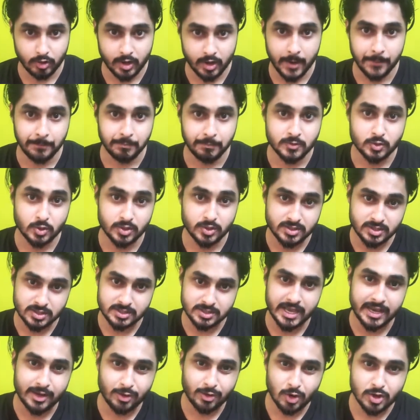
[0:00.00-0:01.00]
Okay, so it's a
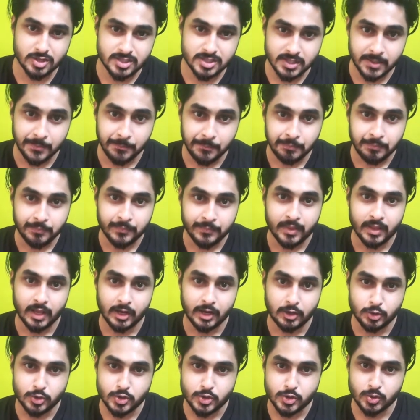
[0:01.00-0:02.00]
psychology
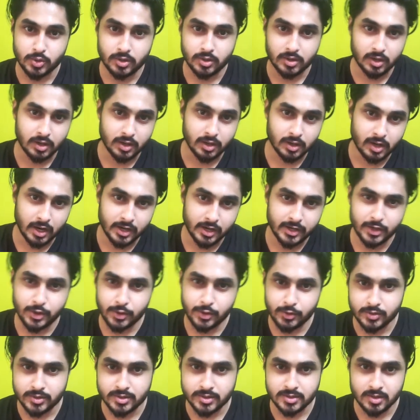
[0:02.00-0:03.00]
that you should
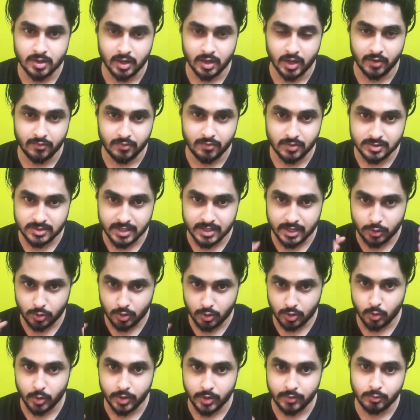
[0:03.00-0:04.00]
continuous efforts that
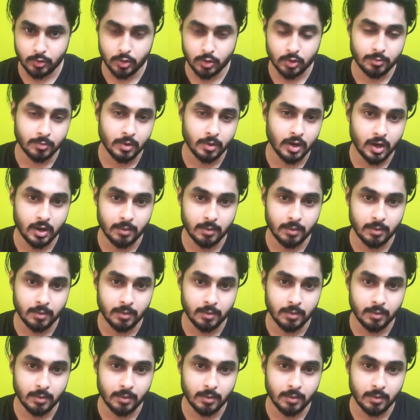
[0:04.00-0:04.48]
you are going to